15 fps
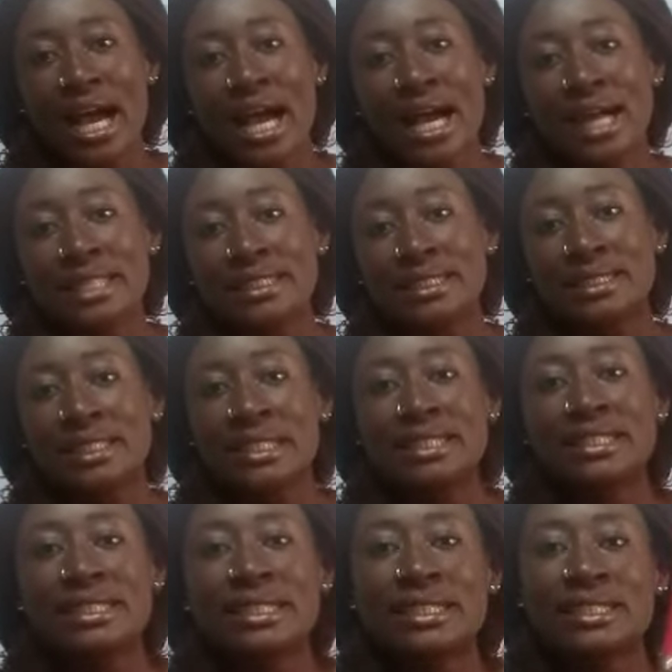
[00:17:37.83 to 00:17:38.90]
And
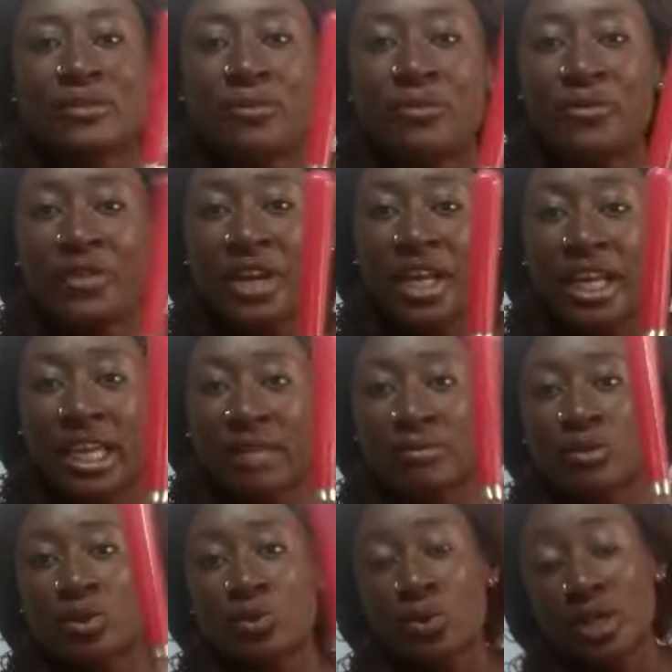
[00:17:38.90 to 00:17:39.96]
this is the free
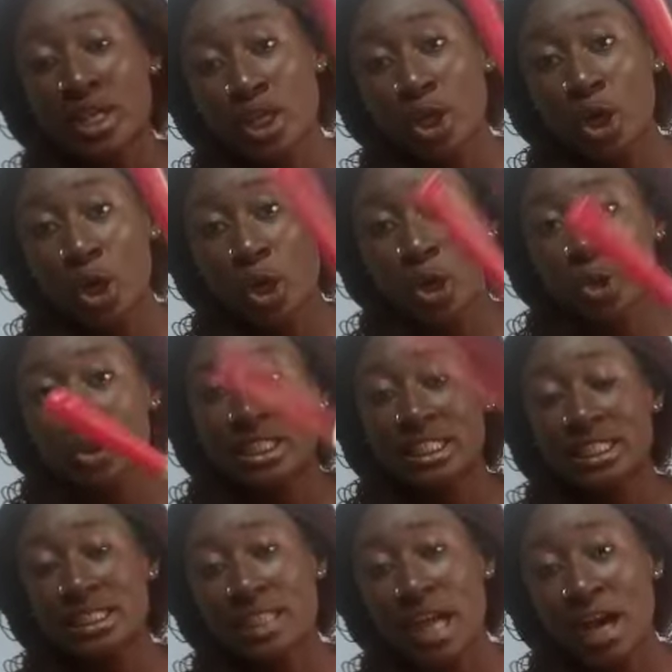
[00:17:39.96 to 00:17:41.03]
gifts we include
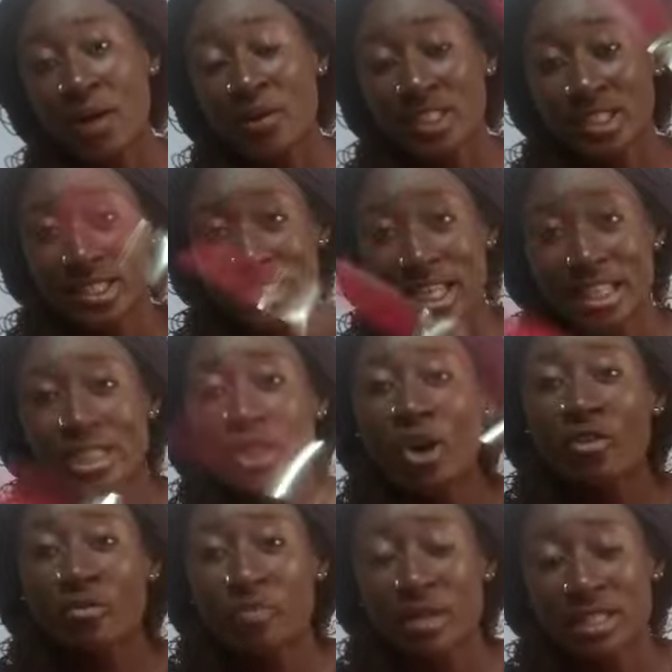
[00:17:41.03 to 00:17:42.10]
in our set
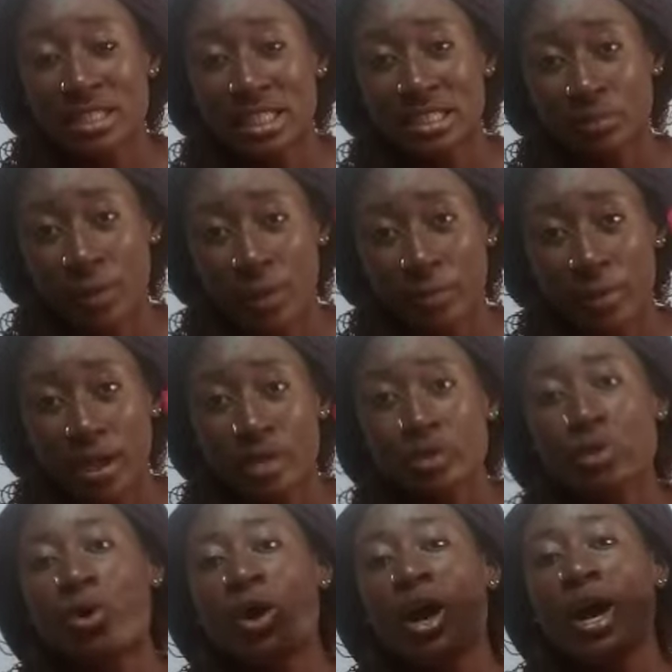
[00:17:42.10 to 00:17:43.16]
of pattern paper.
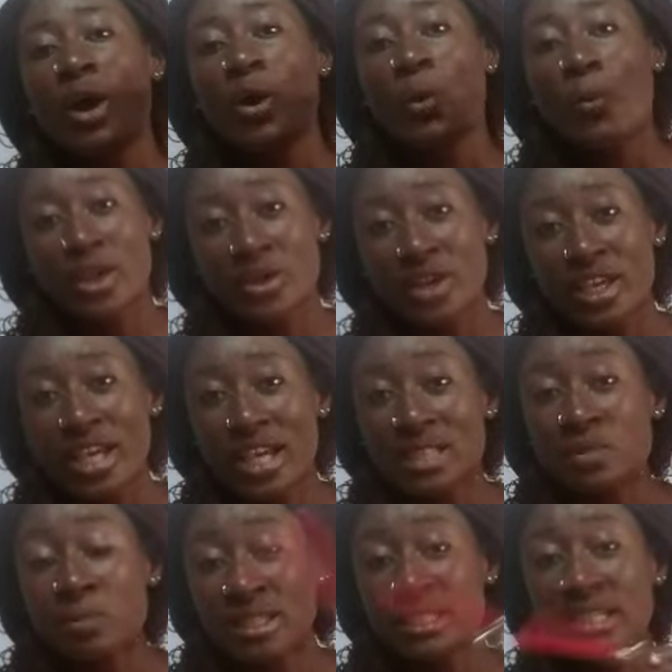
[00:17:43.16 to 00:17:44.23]
So when you
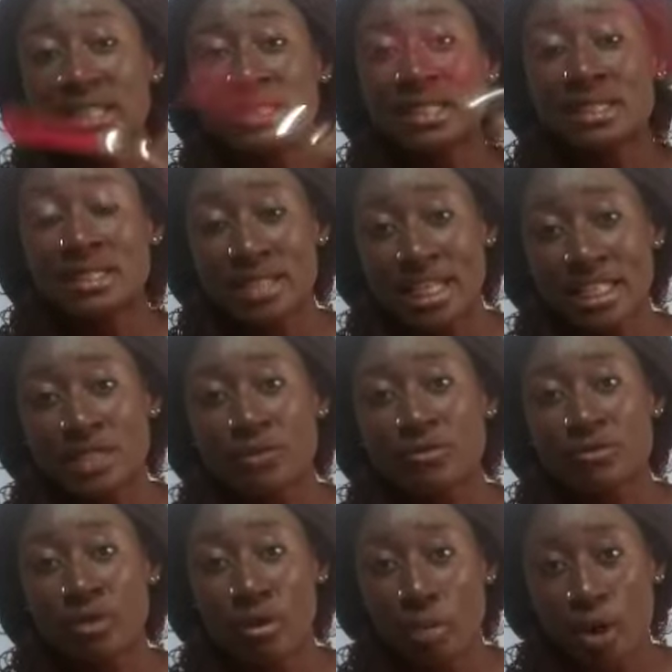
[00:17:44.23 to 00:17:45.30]
get pattern sets
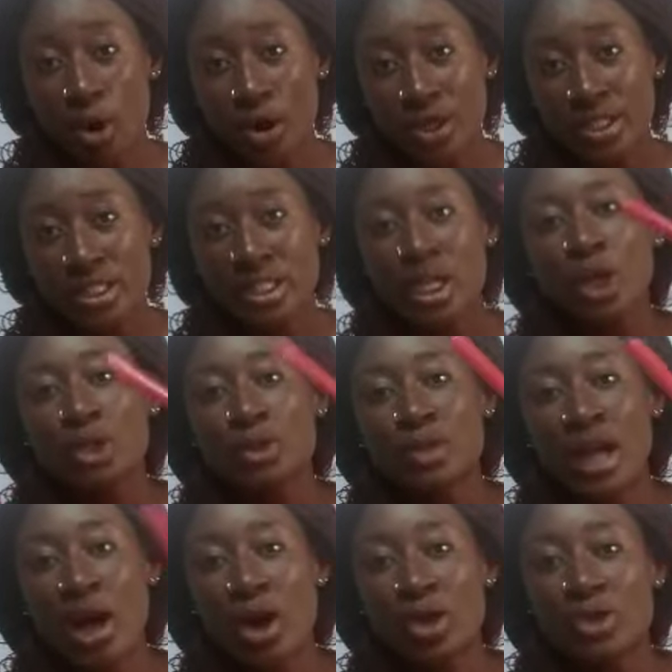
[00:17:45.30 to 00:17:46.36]
from us, you
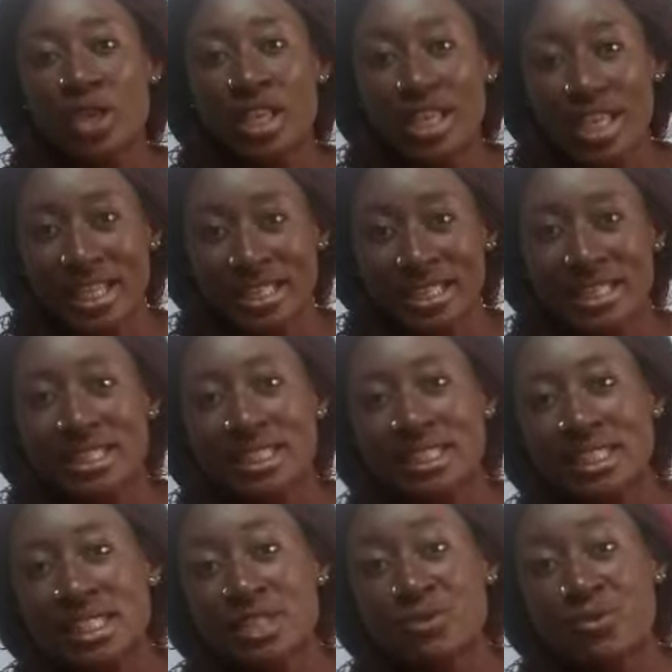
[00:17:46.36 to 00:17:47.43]
are also getting
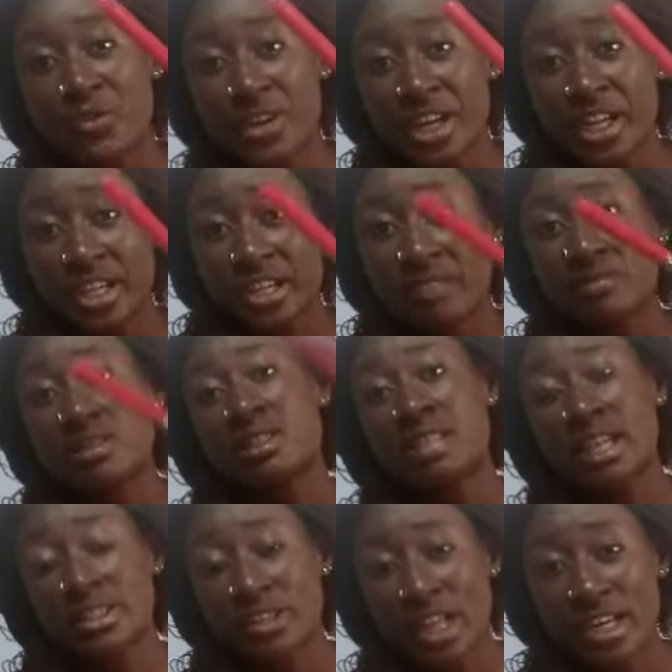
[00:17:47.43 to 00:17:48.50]
this free gift. This is
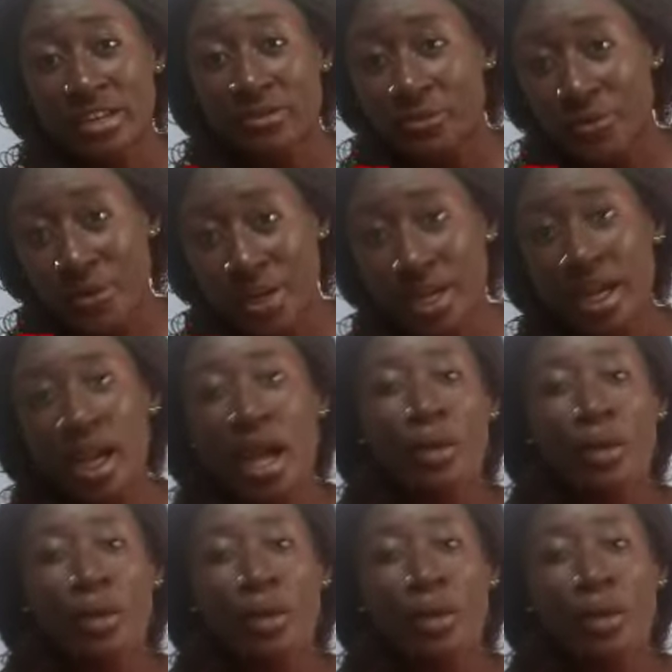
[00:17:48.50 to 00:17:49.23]
actually free.